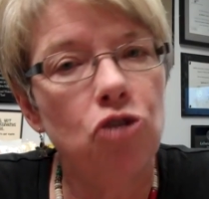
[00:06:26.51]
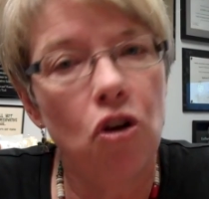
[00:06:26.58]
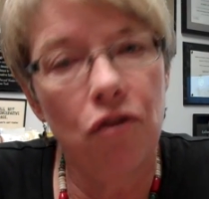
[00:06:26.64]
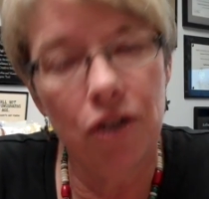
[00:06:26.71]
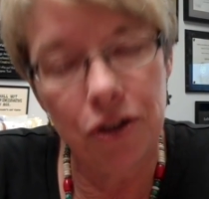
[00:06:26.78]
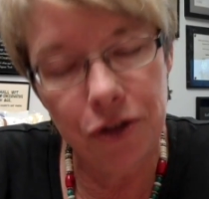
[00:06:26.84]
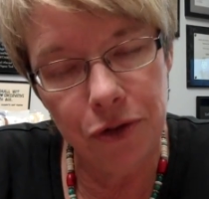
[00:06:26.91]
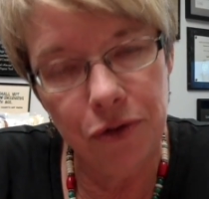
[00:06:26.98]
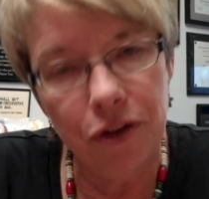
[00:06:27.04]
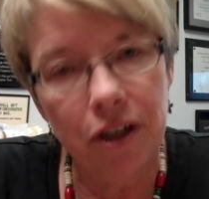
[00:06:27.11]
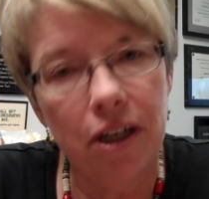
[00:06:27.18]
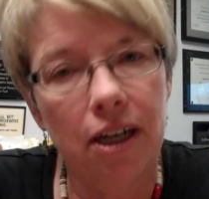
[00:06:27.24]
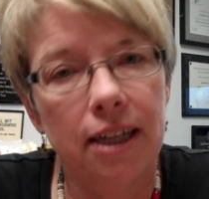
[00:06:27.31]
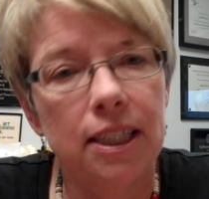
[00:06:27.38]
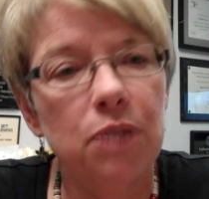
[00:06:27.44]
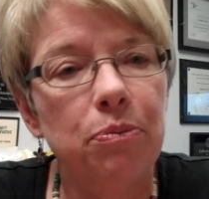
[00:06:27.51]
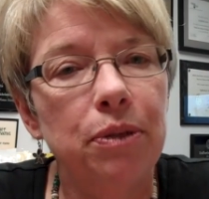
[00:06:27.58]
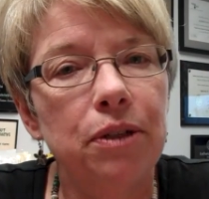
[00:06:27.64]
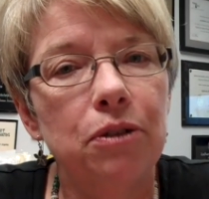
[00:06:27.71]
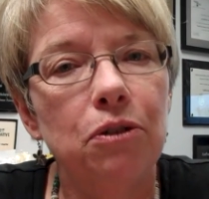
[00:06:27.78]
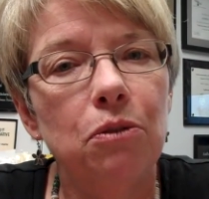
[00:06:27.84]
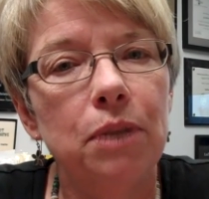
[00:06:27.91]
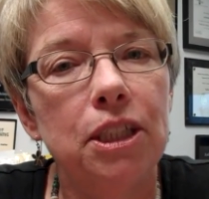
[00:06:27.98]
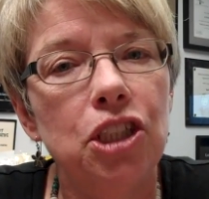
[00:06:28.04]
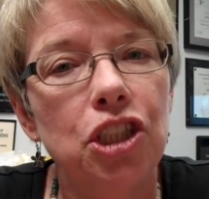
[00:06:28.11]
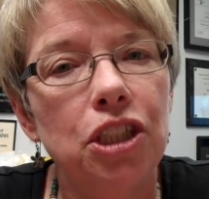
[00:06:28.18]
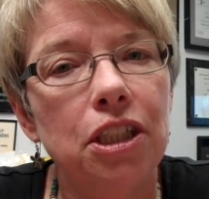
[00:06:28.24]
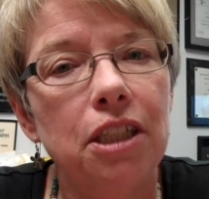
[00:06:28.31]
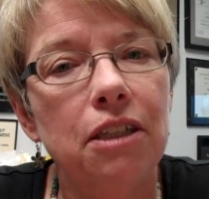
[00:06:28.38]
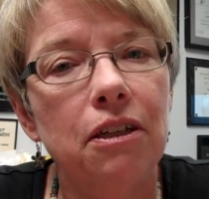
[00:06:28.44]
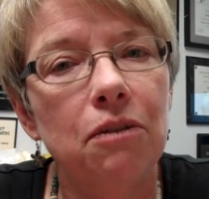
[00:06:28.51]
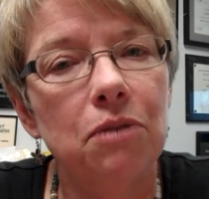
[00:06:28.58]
drove her to the hospital when she